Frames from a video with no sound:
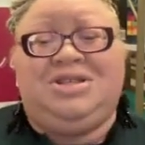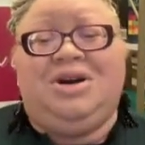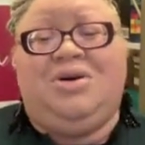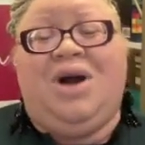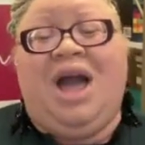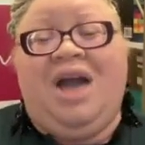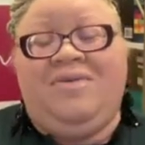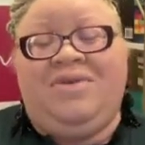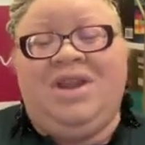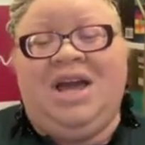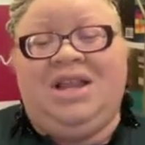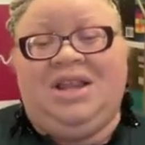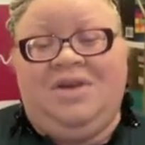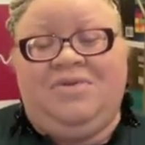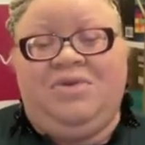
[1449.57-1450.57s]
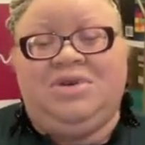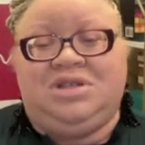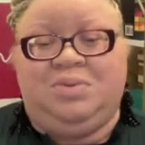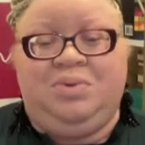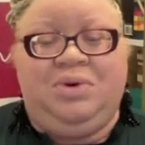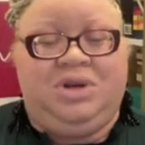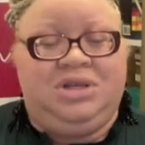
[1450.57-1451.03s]
so having that level of
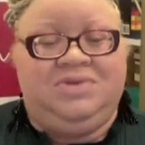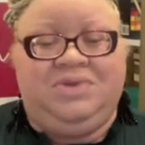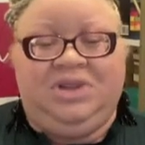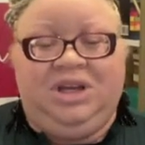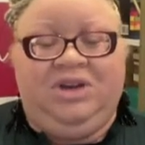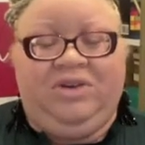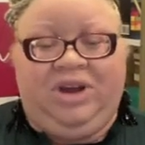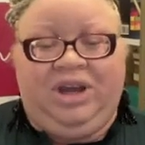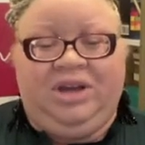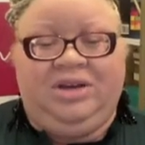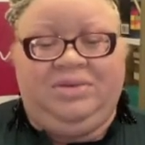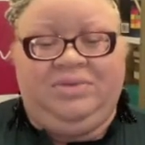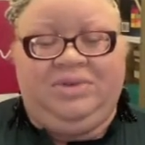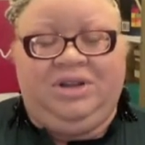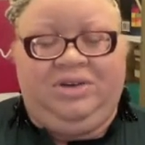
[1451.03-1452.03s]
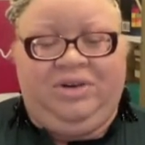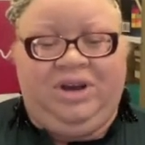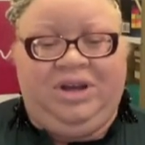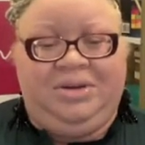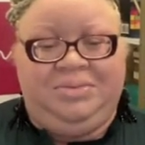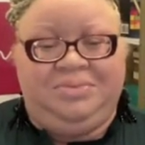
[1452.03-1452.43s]
support is really great, really great.